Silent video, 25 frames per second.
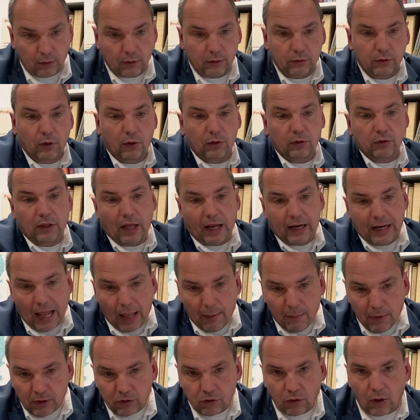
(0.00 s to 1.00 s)
the
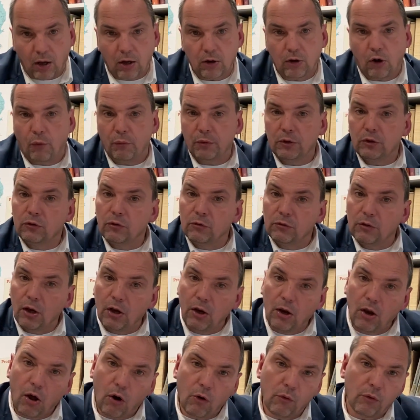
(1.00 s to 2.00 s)
dynamics are going to the
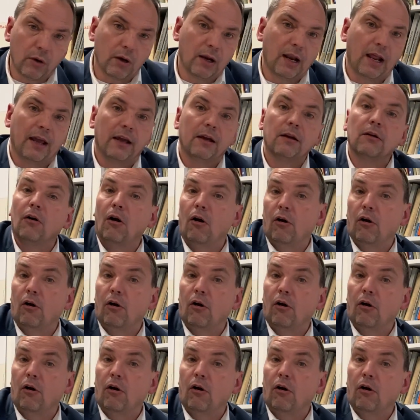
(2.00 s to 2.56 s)
lower leg